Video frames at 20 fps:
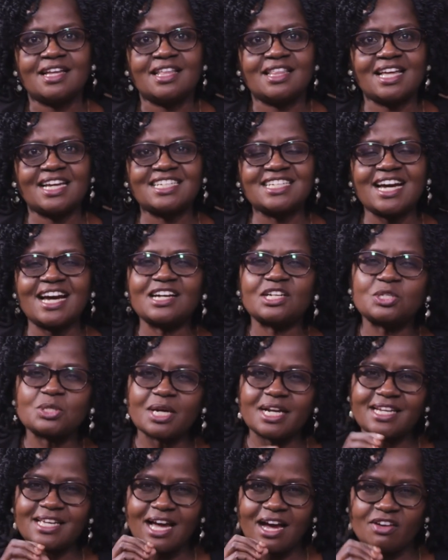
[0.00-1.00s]
that
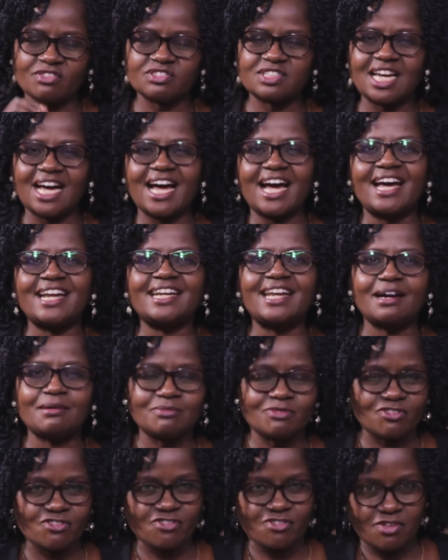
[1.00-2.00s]
actually after
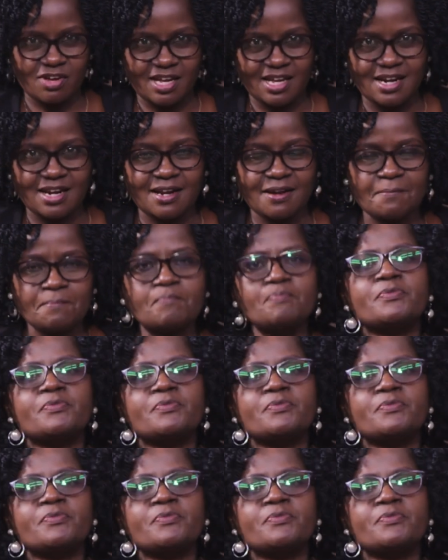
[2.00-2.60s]
Adam fell,